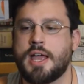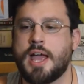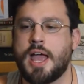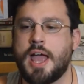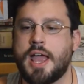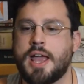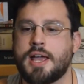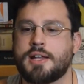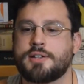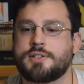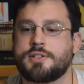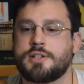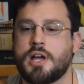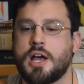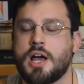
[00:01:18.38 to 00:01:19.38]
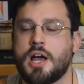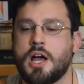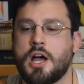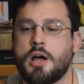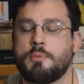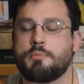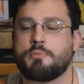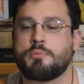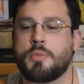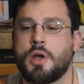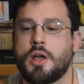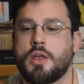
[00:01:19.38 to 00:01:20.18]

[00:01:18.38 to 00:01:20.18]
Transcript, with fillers: and um,